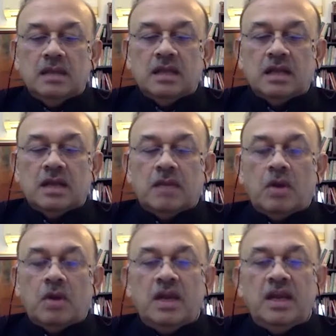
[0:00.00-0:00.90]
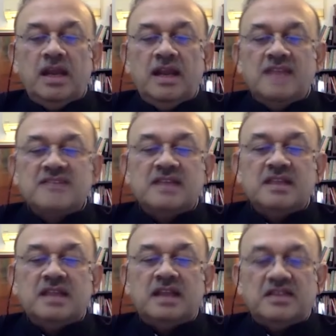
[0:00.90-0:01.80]
the commodity risk
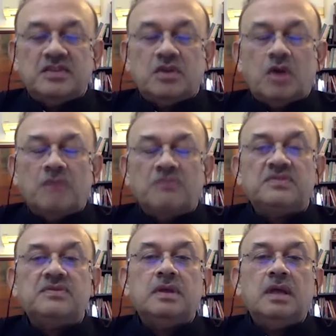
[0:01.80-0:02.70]
in the discoms